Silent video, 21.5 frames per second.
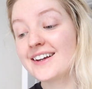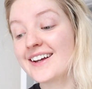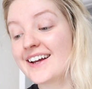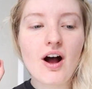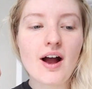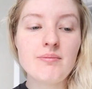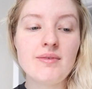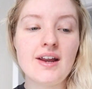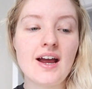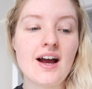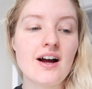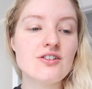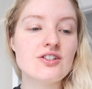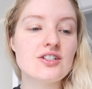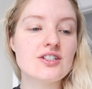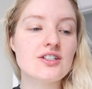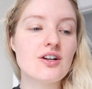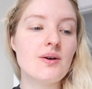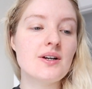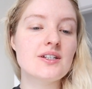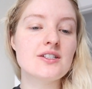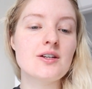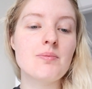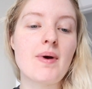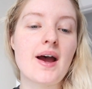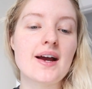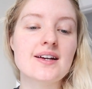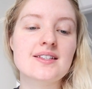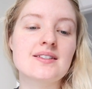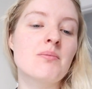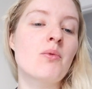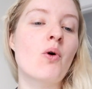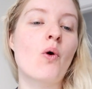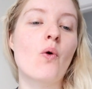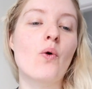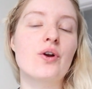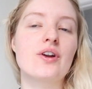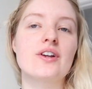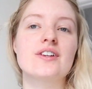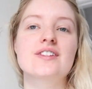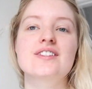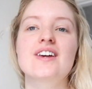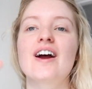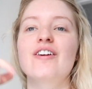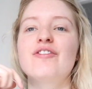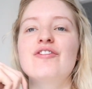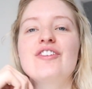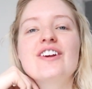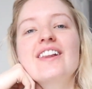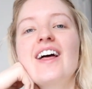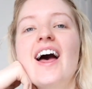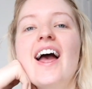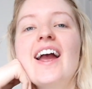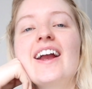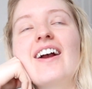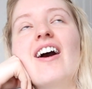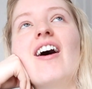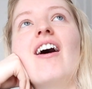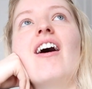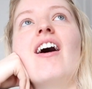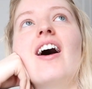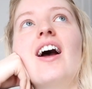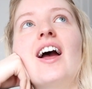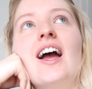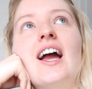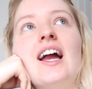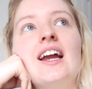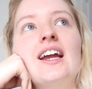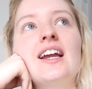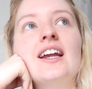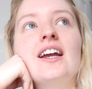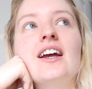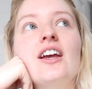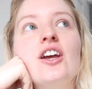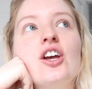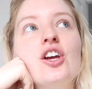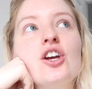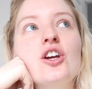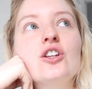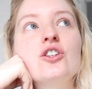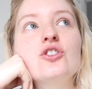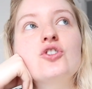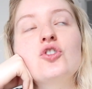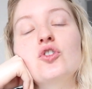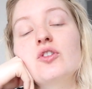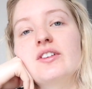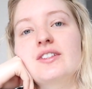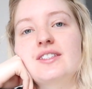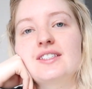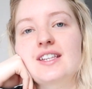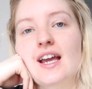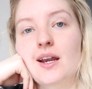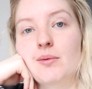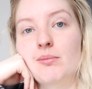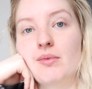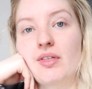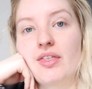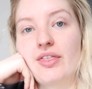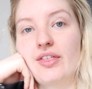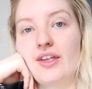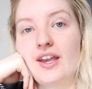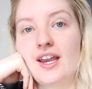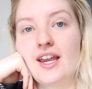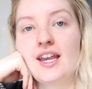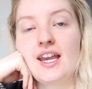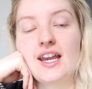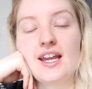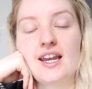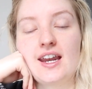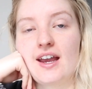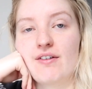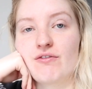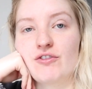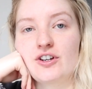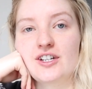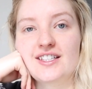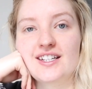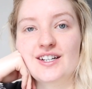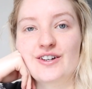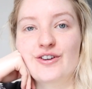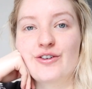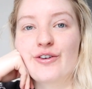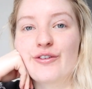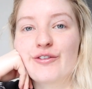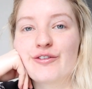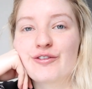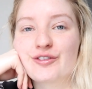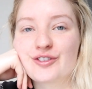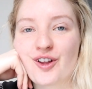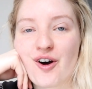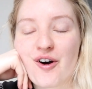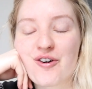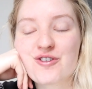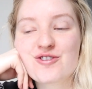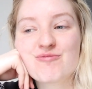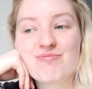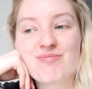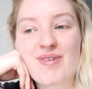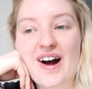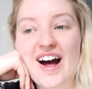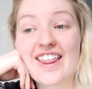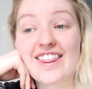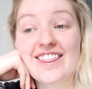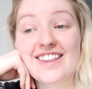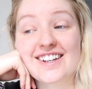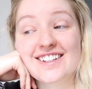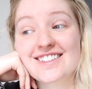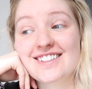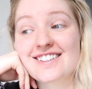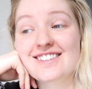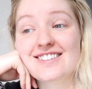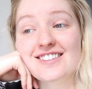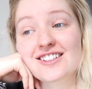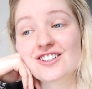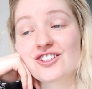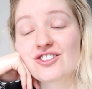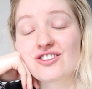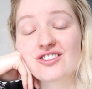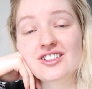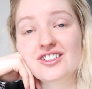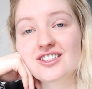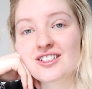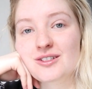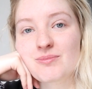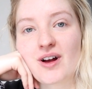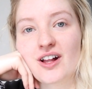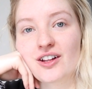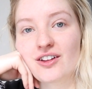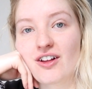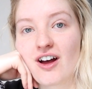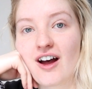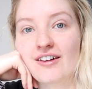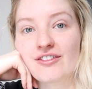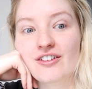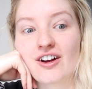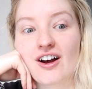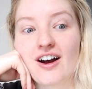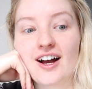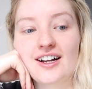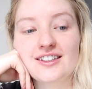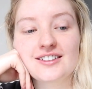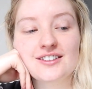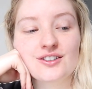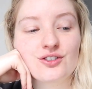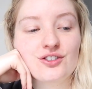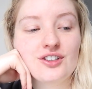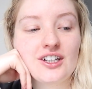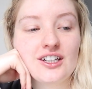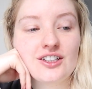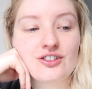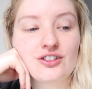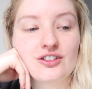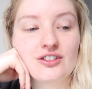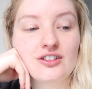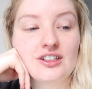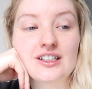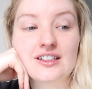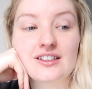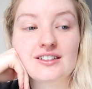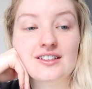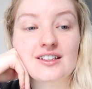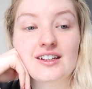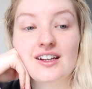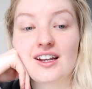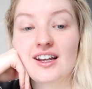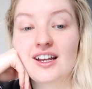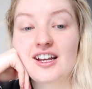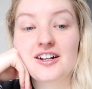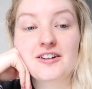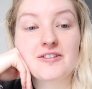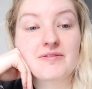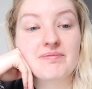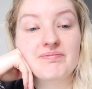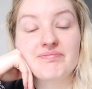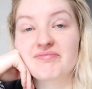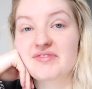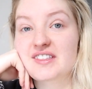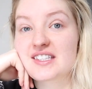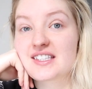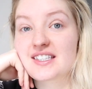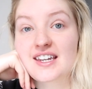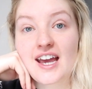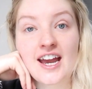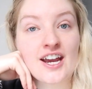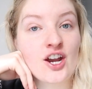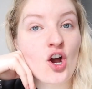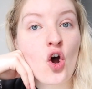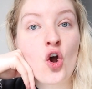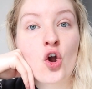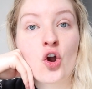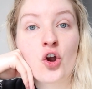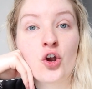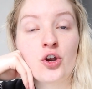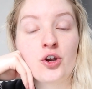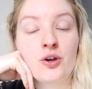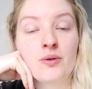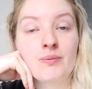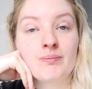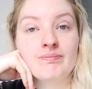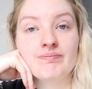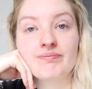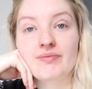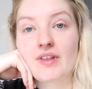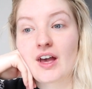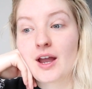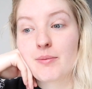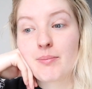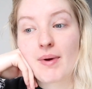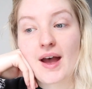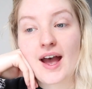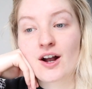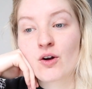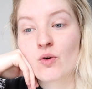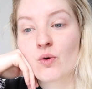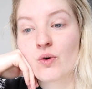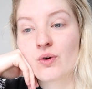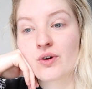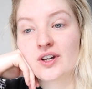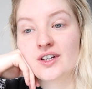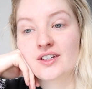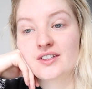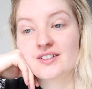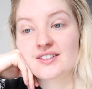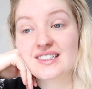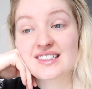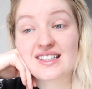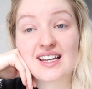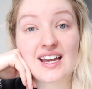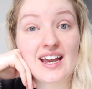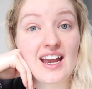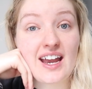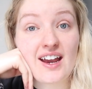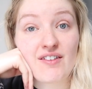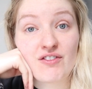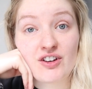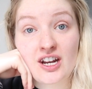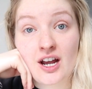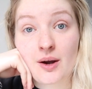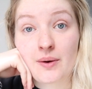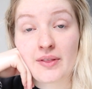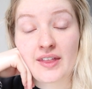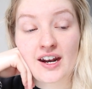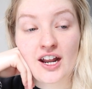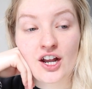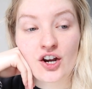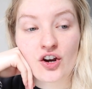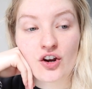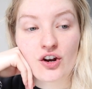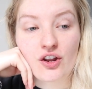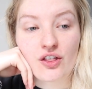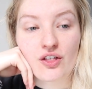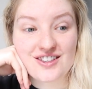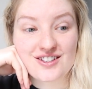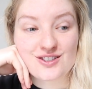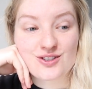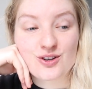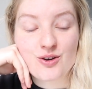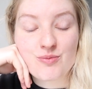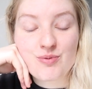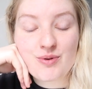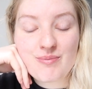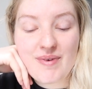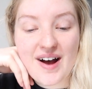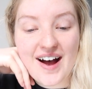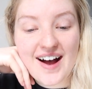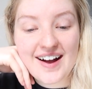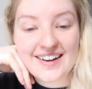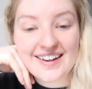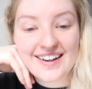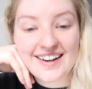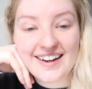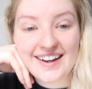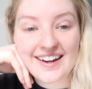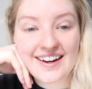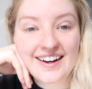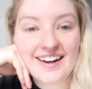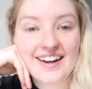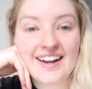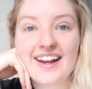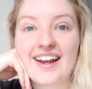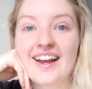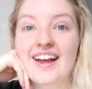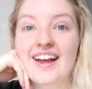I'm now just going to pack some orders. I feel like I do the same thing in every single vlog, but this is literally just my life, guys. All I do is stay home, I pack orders, every now and then I go to the supermarket.